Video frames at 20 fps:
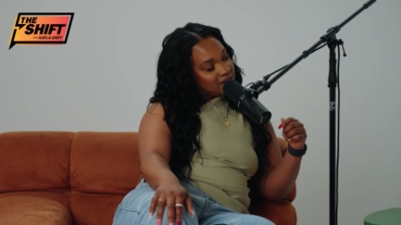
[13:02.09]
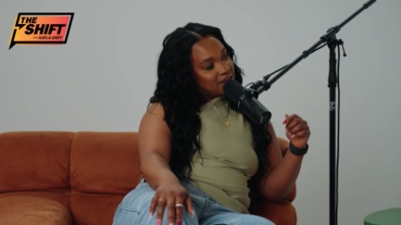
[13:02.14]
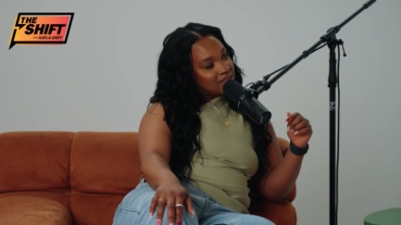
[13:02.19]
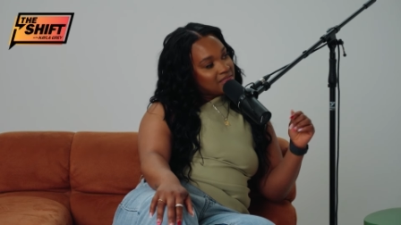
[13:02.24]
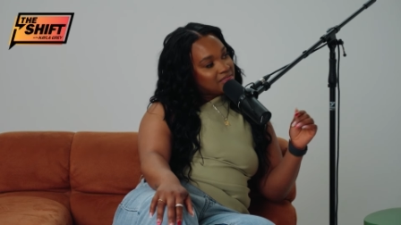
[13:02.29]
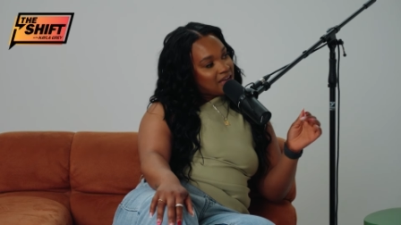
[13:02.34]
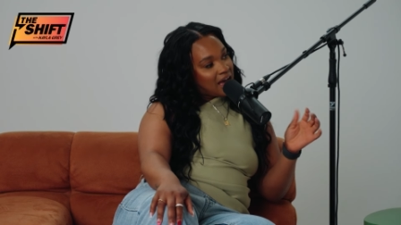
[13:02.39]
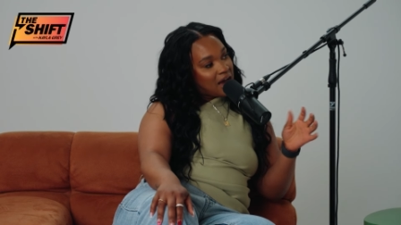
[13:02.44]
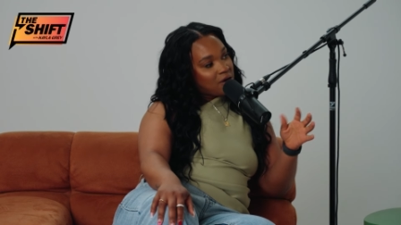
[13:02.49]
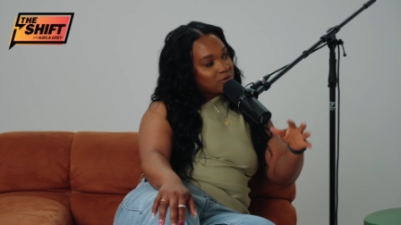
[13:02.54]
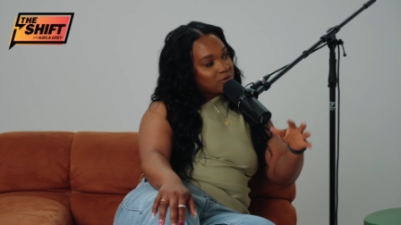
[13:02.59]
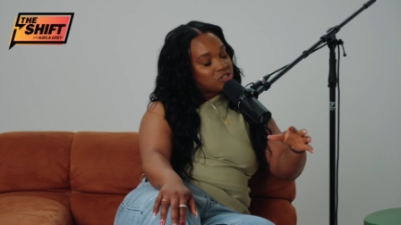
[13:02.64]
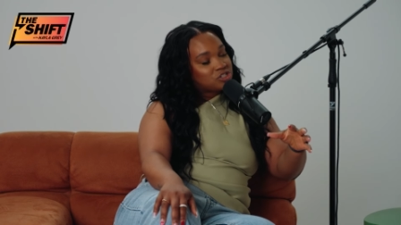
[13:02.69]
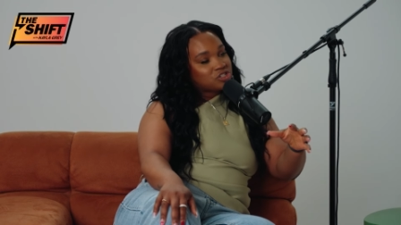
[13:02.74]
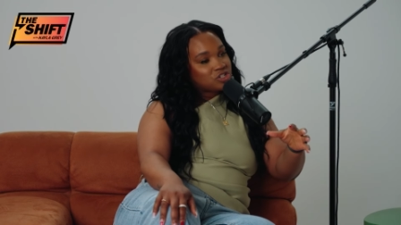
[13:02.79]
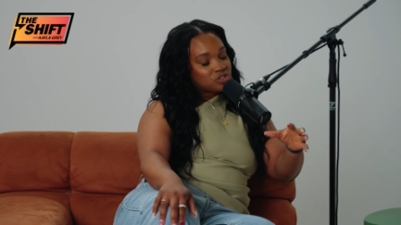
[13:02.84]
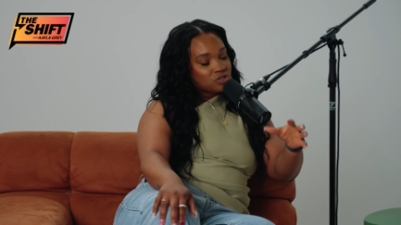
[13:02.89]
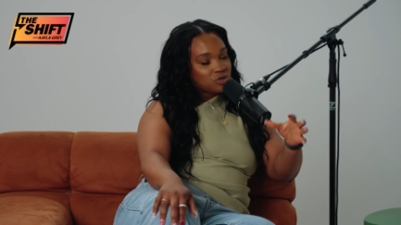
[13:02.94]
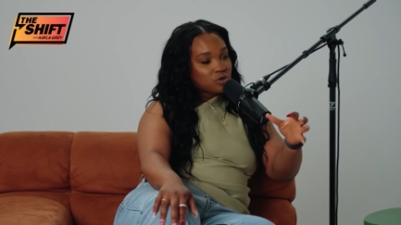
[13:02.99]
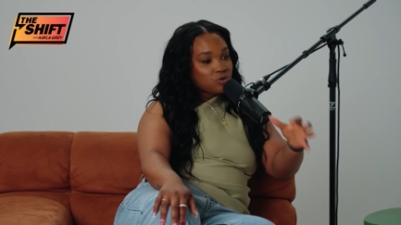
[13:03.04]
And that was
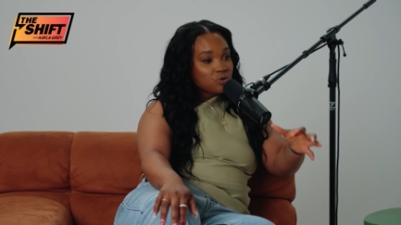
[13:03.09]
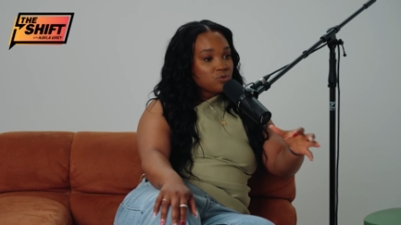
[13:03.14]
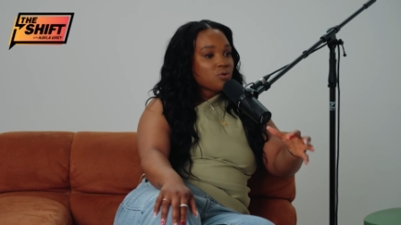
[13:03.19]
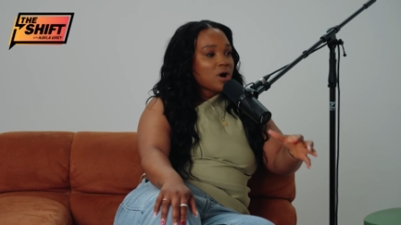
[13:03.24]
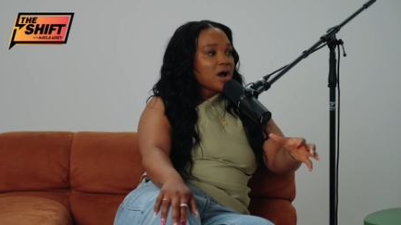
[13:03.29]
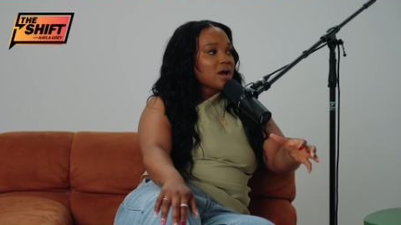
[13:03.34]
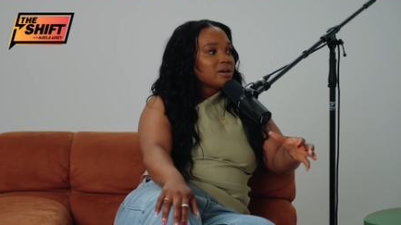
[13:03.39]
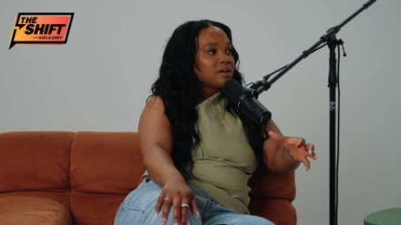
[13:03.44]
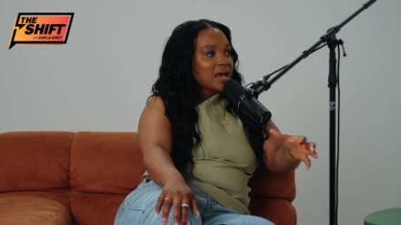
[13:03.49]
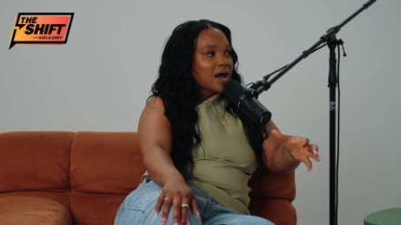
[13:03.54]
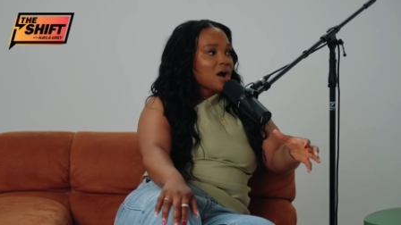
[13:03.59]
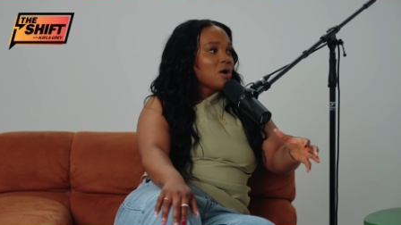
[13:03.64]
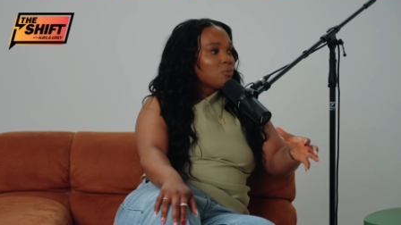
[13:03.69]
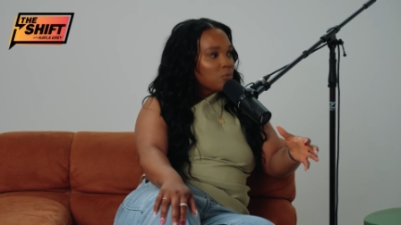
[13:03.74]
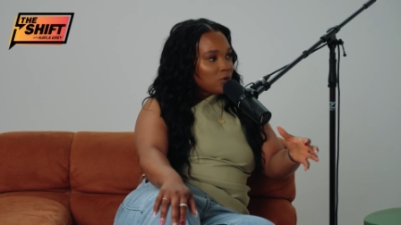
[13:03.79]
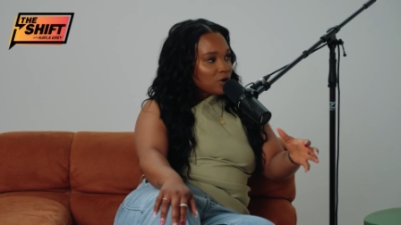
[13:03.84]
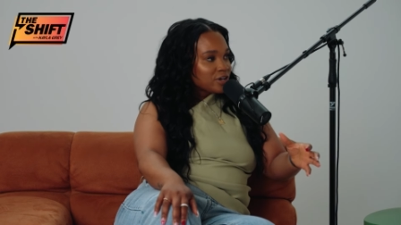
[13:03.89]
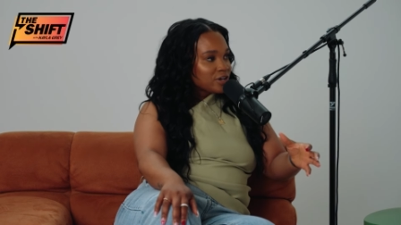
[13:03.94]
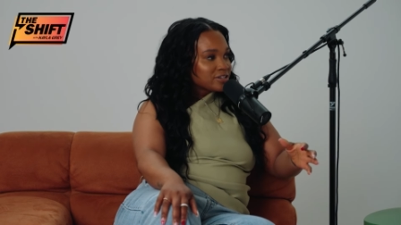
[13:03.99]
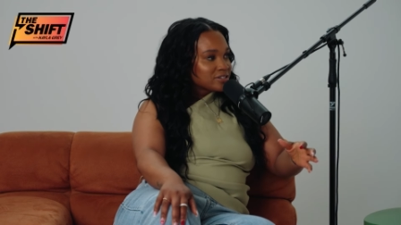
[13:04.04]
just who I now
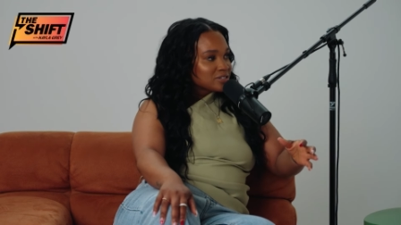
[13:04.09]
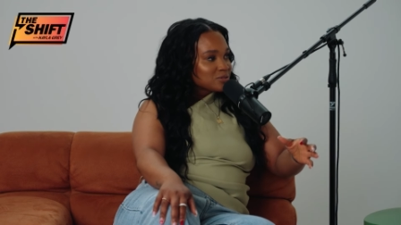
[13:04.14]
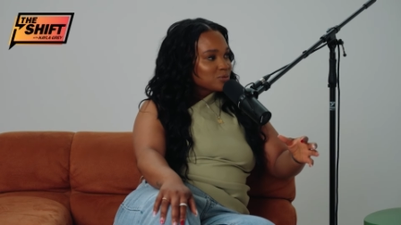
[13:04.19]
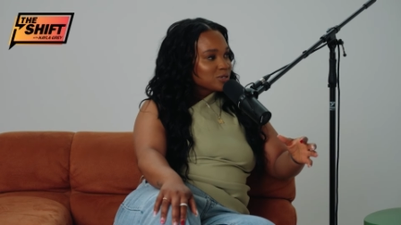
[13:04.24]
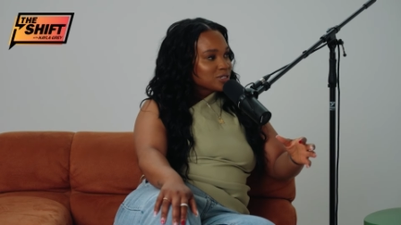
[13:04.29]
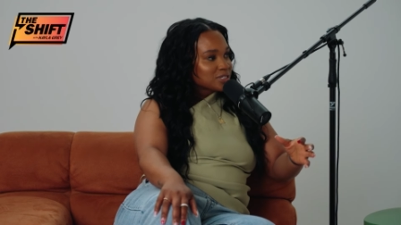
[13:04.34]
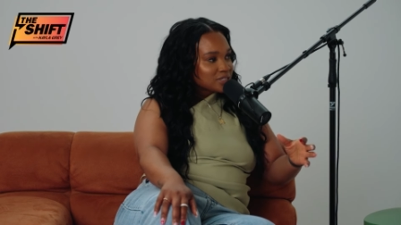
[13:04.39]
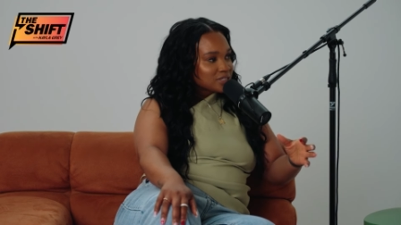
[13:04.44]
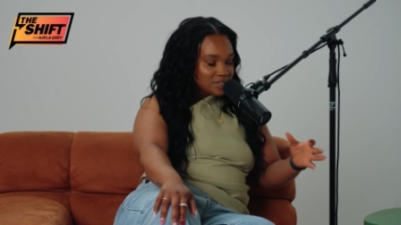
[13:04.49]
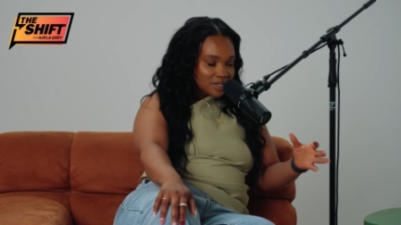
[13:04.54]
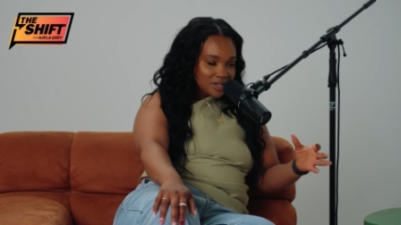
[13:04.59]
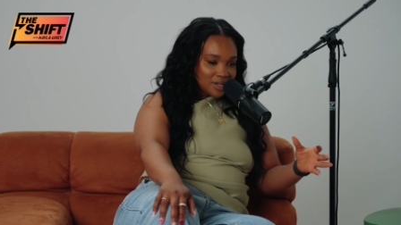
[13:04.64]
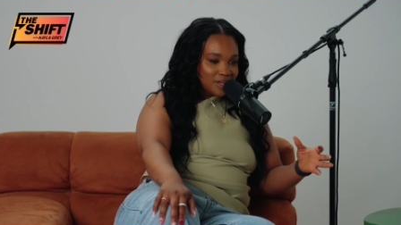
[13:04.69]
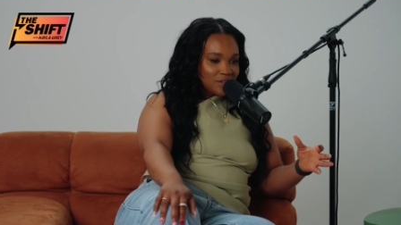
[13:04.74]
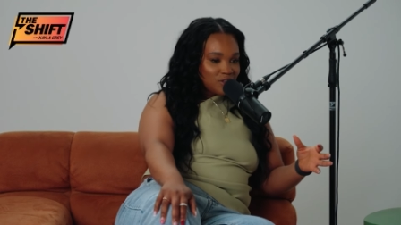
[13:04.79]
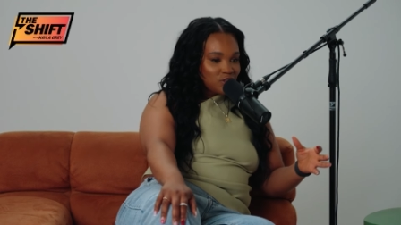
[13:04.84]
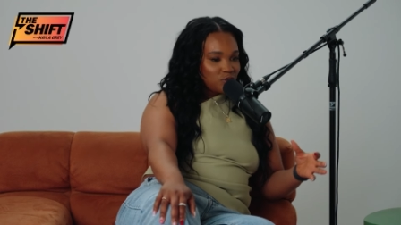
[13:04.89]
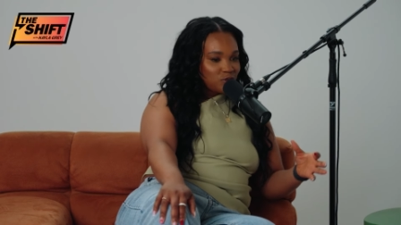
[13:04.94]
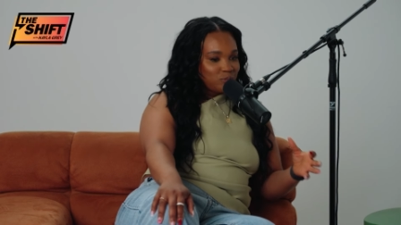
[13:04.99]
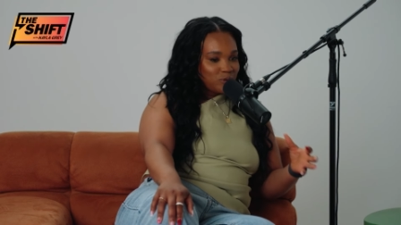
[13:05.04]
was
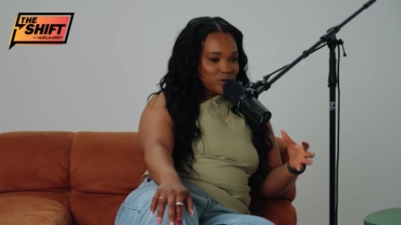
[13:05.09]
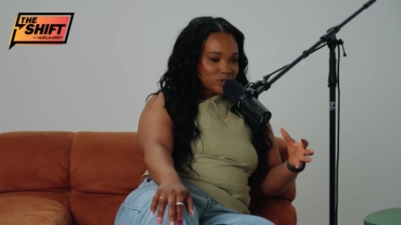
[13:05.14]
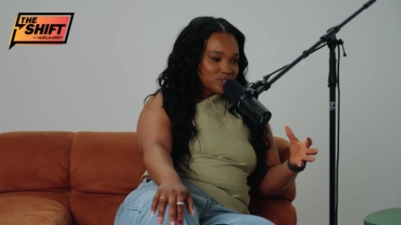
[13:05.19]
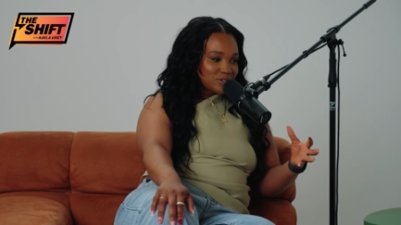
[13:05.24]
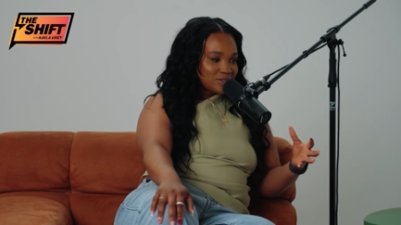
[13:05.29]
the person